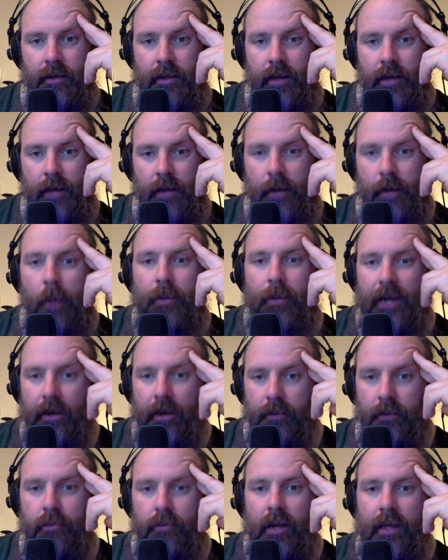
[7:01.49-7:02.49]
I'm hoping I
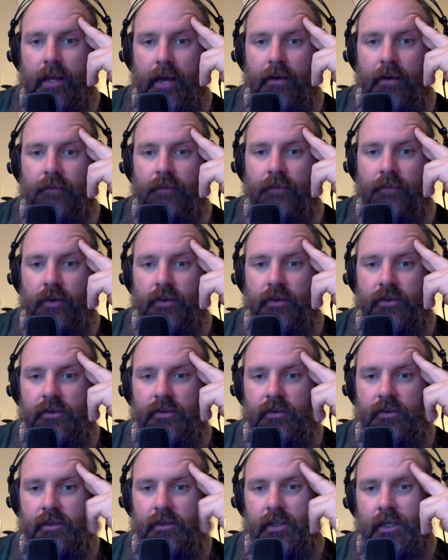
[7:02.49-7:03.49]
would break out in verse.
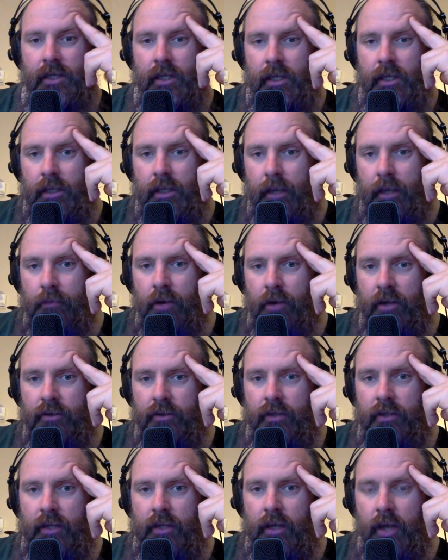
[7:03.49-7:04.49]
Like Project,